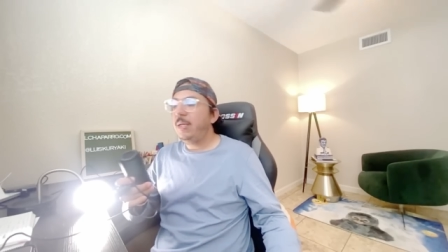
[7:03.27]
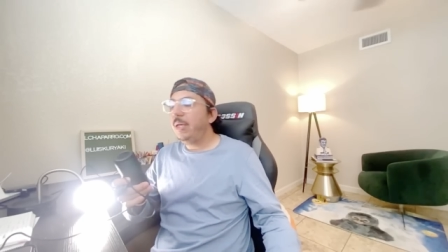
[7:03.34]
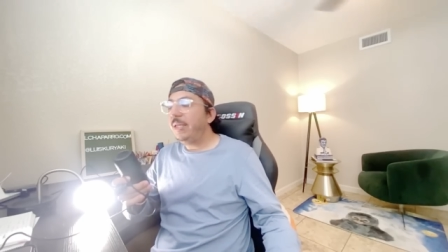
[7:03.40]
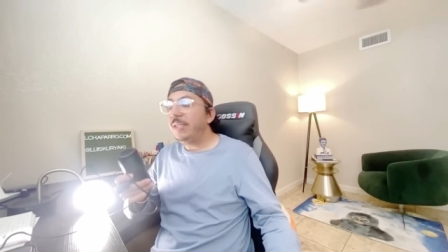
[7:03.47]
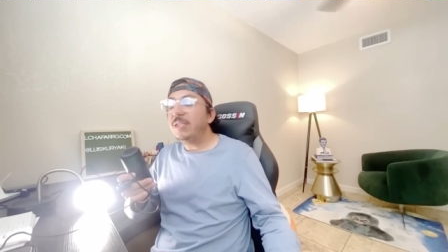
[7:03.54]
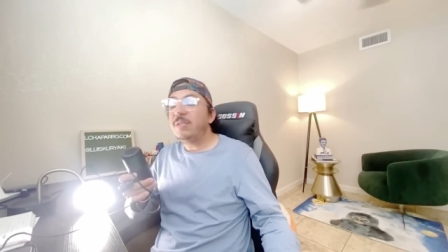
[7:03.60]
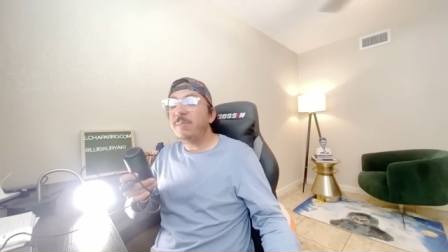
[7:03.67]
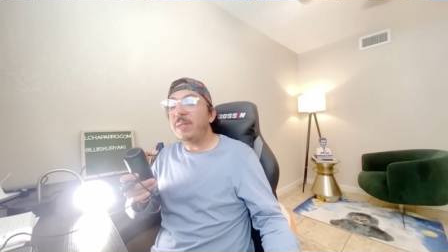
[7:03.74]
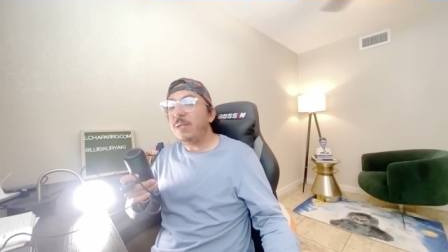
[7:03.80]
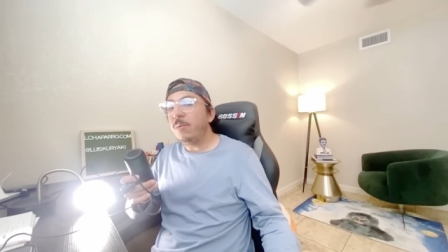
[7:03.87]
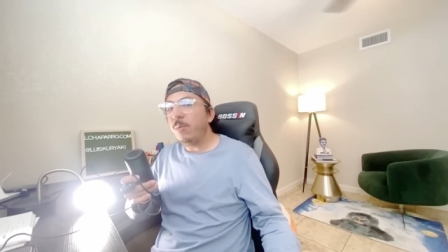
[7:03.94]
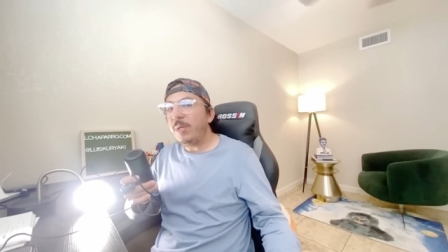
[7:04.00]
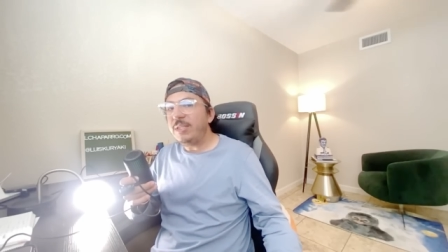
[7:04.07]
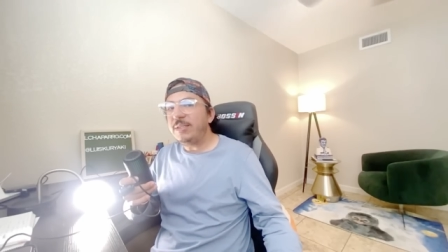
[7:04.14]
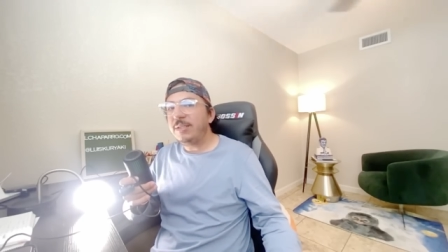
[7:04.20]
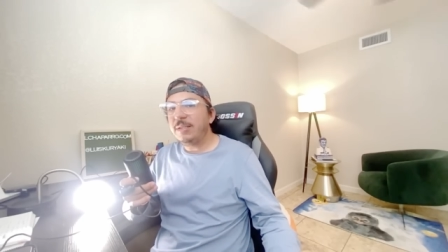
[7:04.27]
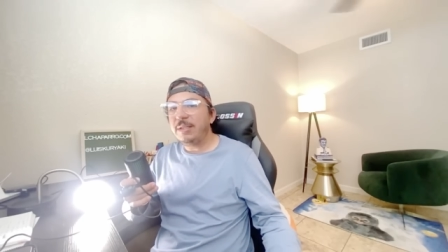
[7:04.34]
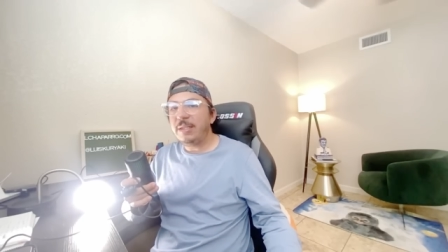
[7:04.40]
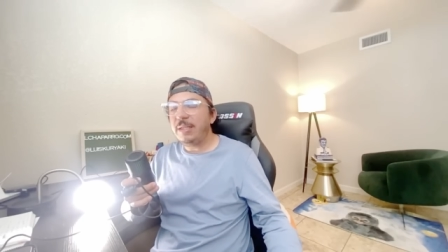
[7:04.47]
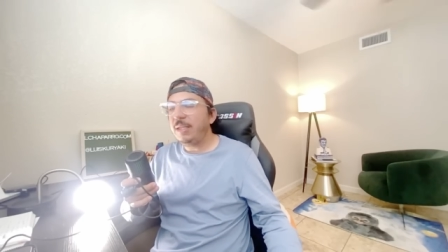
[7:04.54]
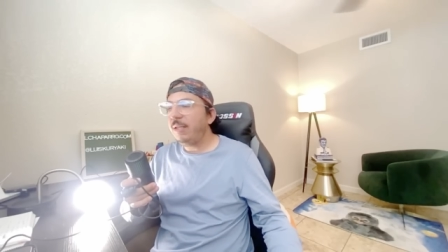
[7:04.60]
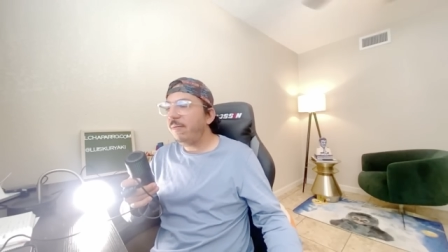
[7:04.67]
He's been
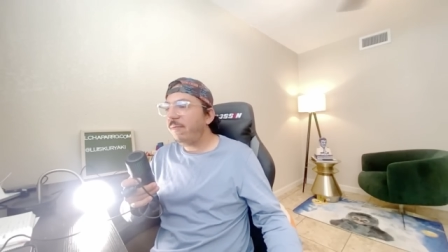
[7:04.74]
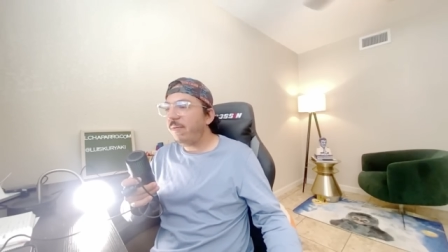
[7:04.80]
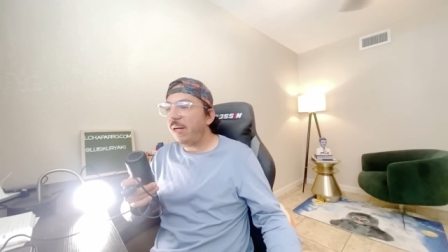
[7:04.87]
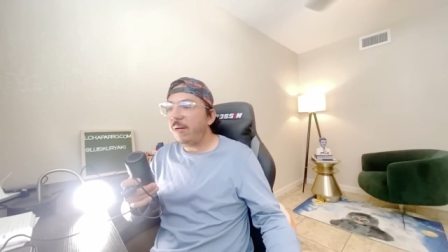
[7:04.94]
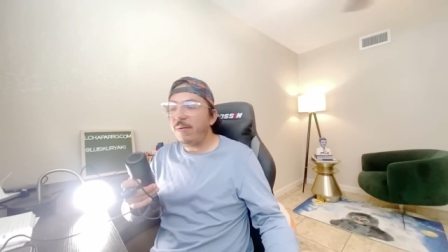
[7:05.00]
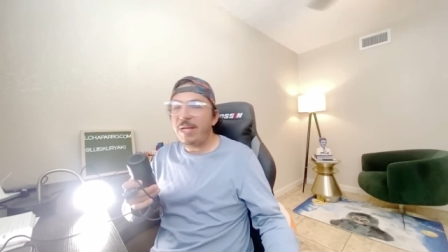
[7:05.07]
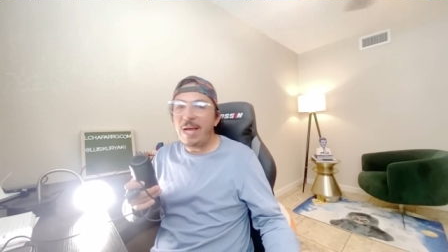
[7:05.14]
recently very